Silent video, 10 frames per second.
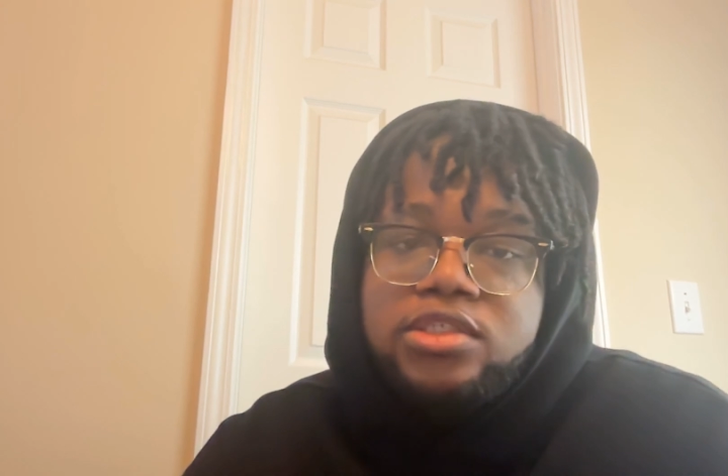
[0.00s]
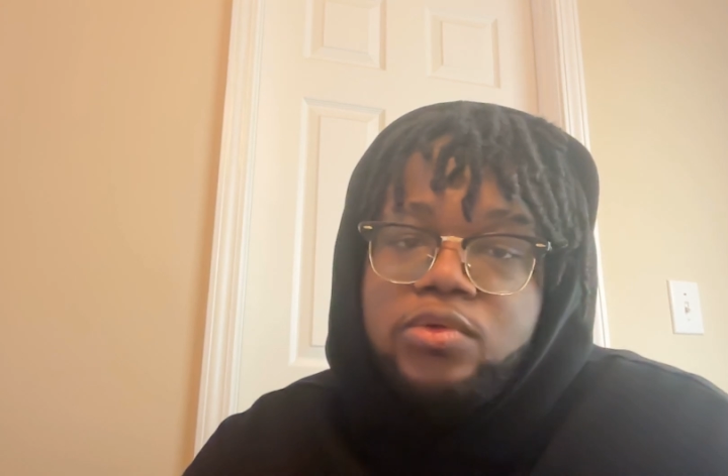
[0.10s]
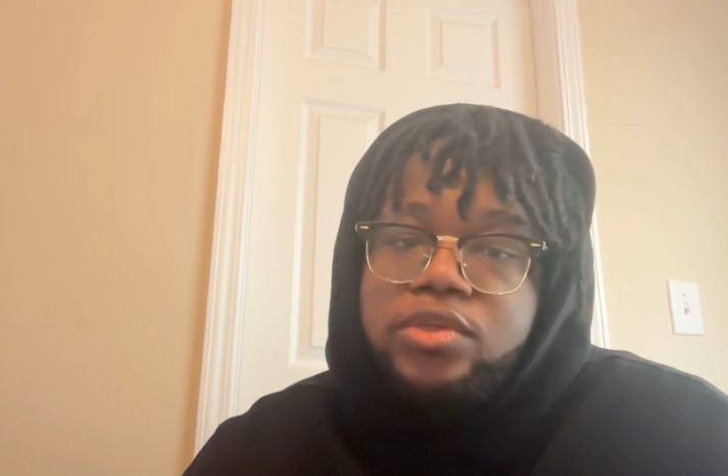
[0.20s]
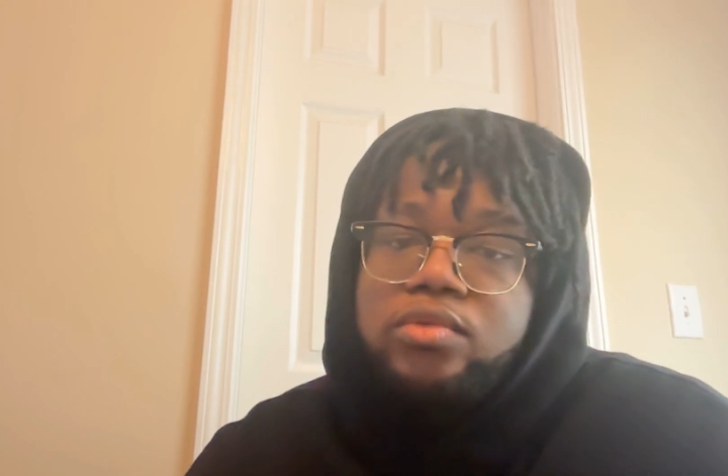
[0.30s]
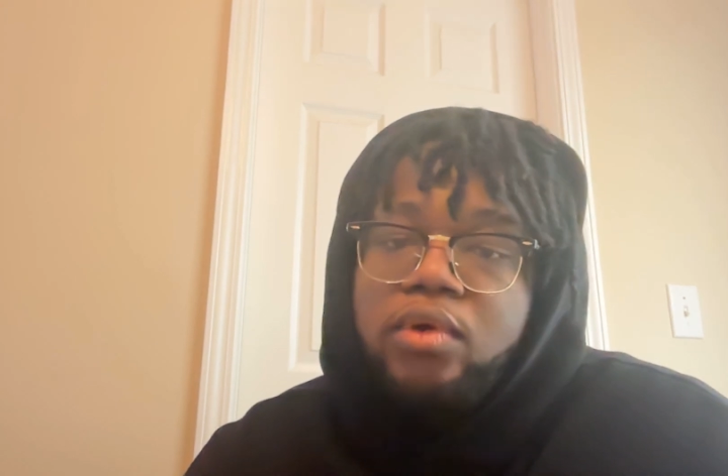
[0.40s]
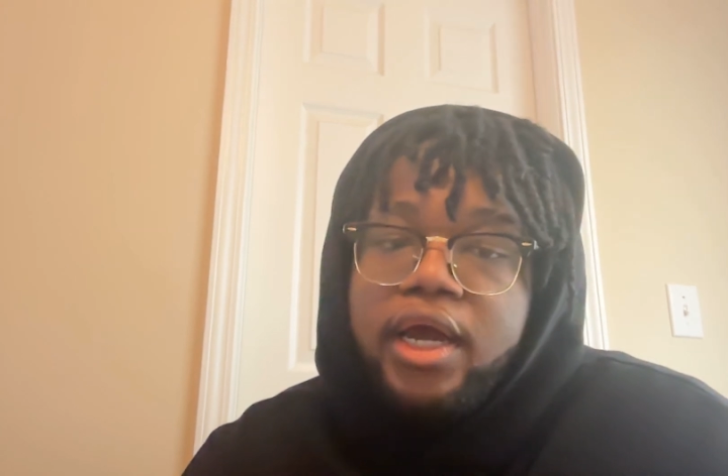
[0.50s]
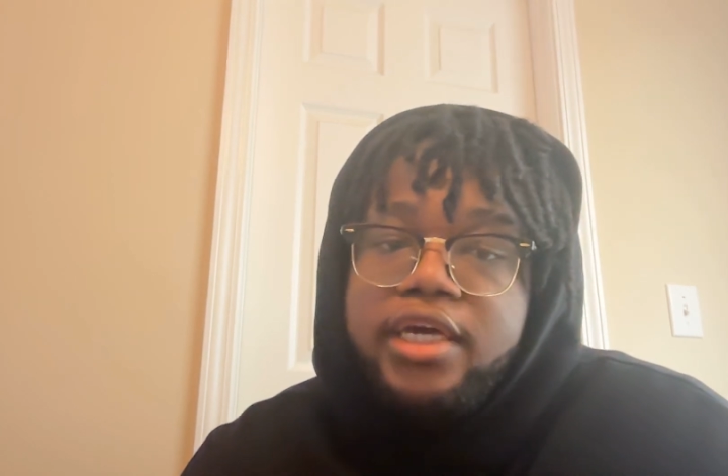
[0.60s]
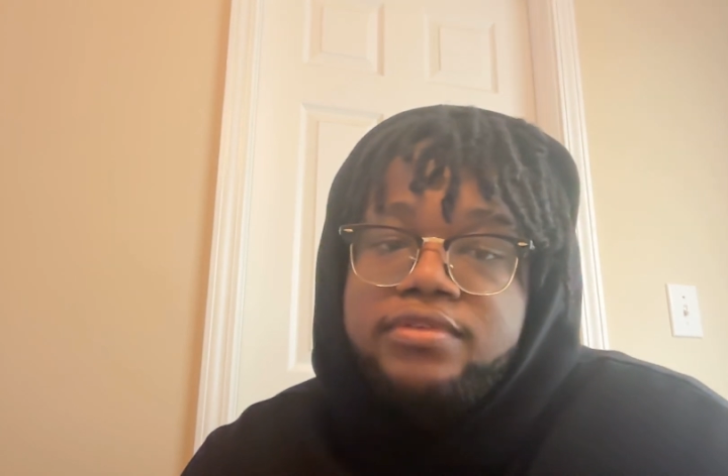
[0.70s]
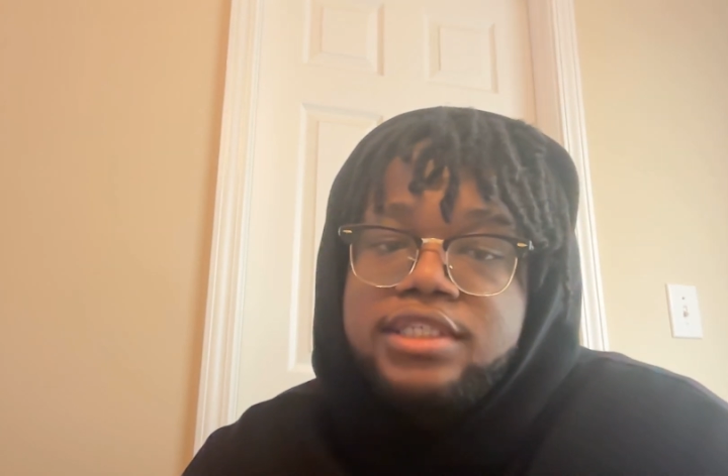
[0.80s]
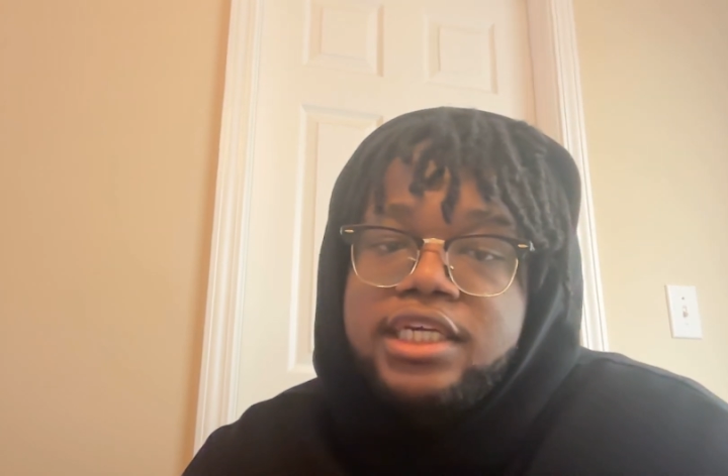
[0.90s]
so it
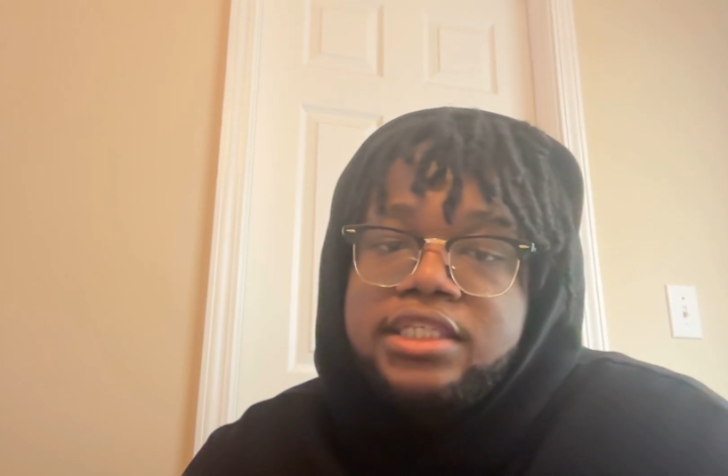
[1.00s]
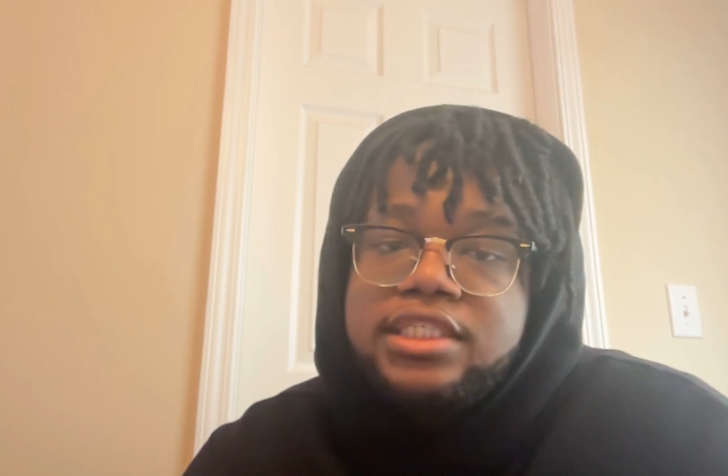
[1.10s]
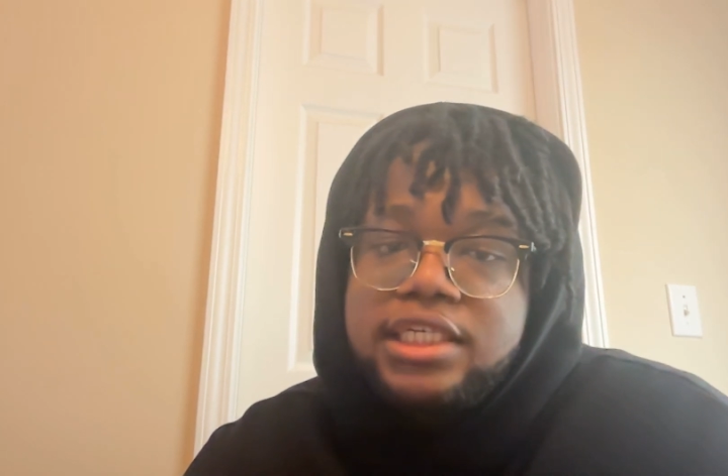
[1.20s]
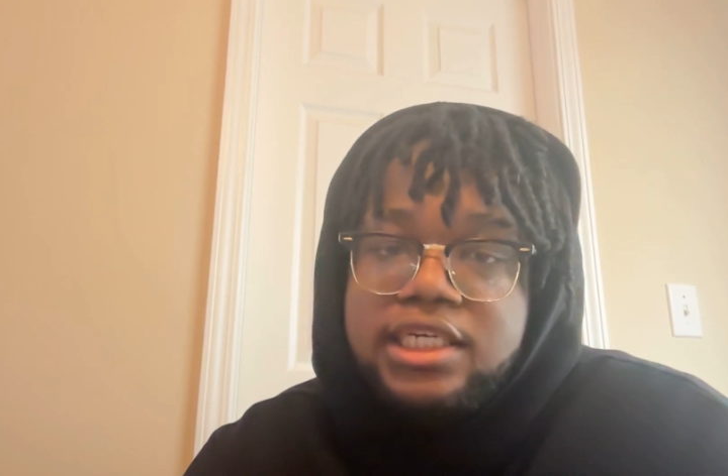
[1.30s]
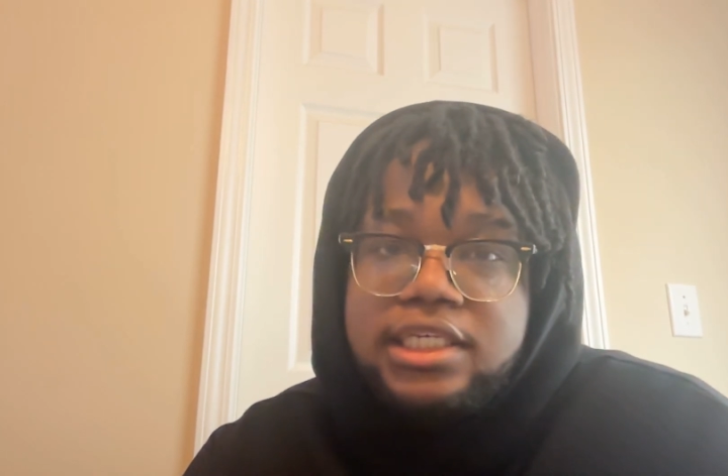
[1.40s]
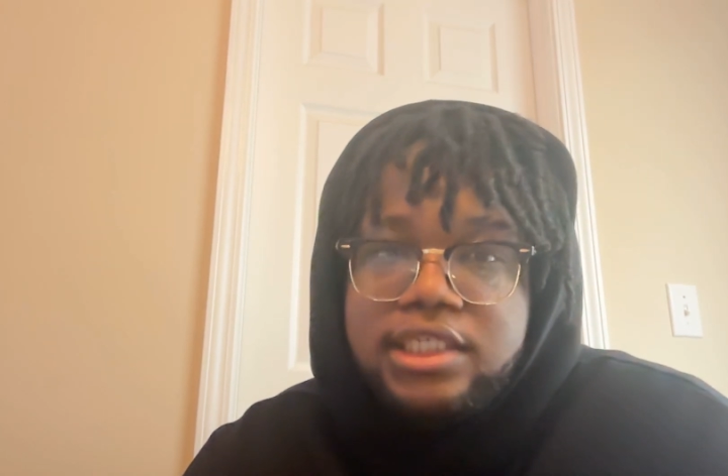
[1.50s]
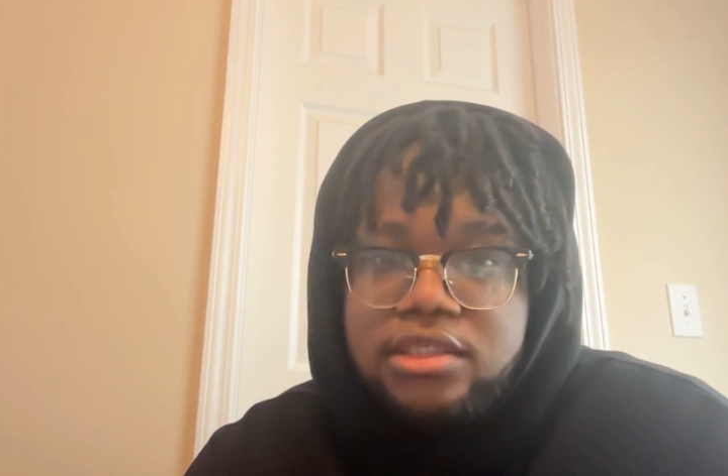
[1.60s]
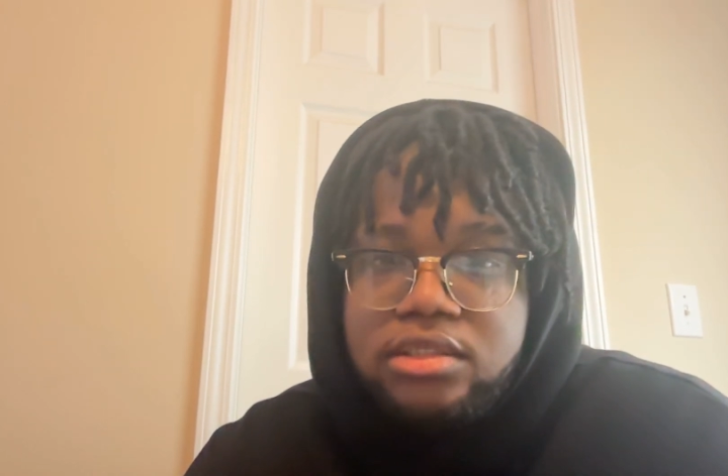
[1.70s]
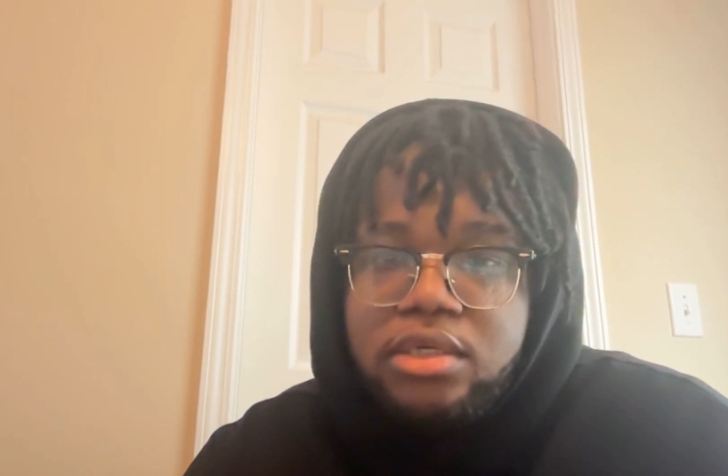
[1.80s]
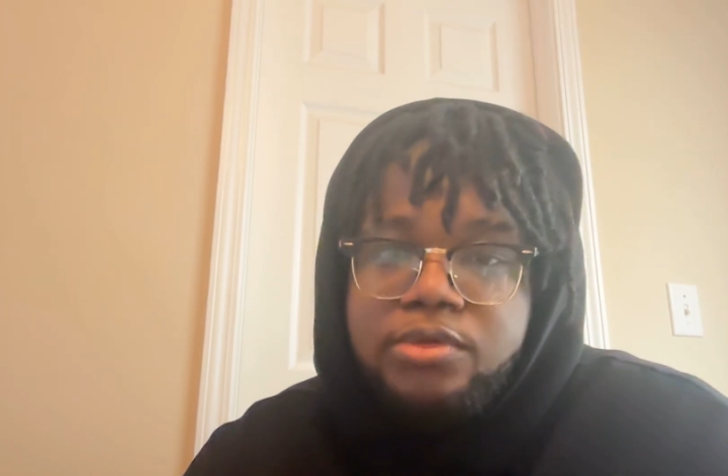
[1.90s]
thrives in cities
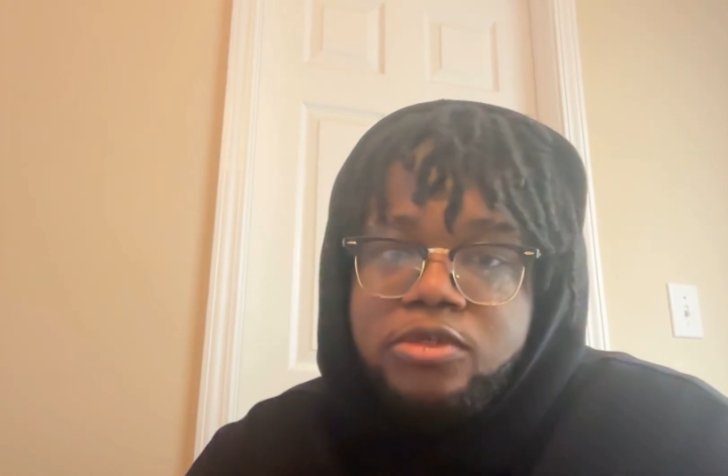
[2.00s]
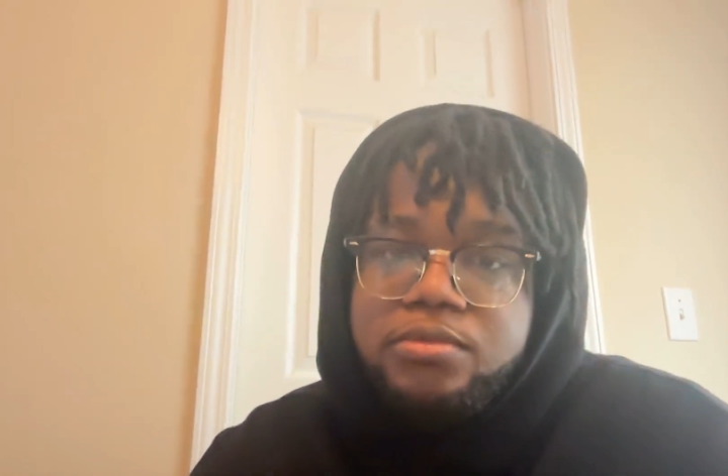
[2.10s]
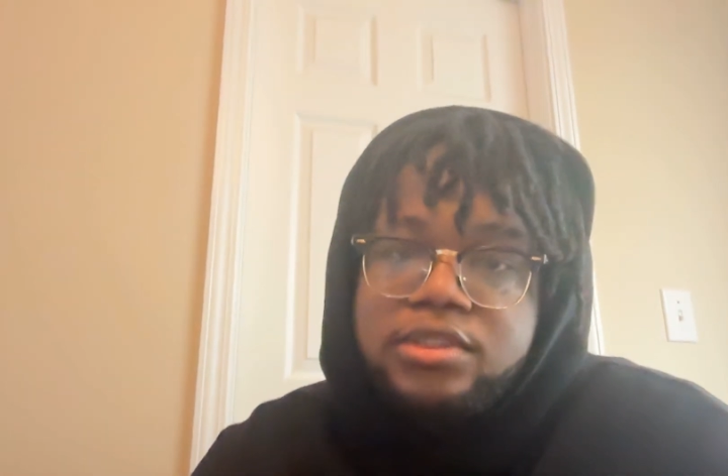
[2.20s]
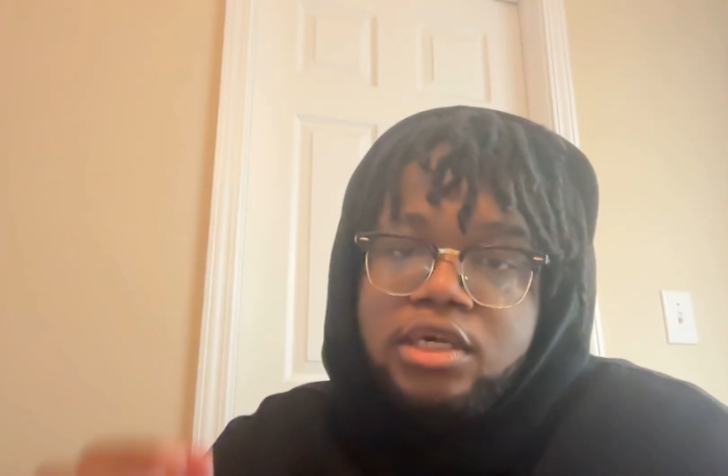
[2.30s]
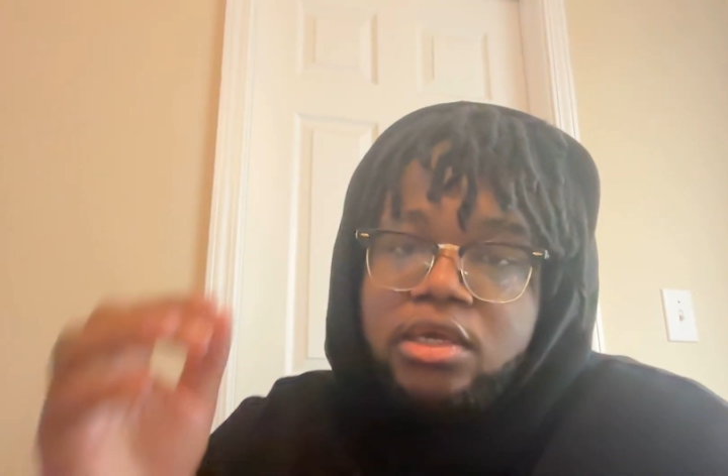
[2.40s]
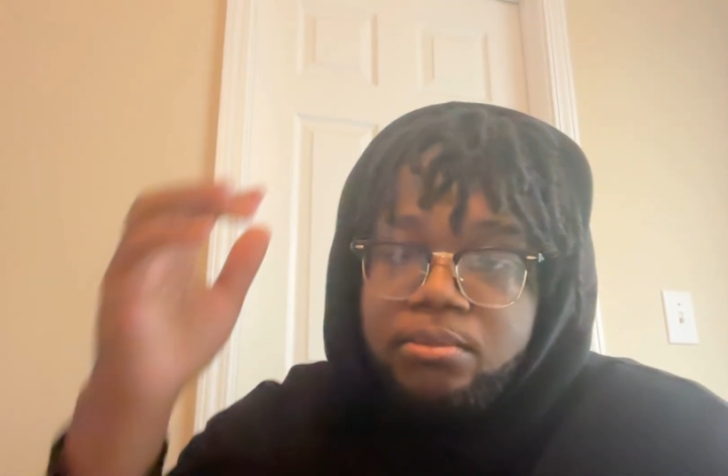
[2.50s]
and suburbs,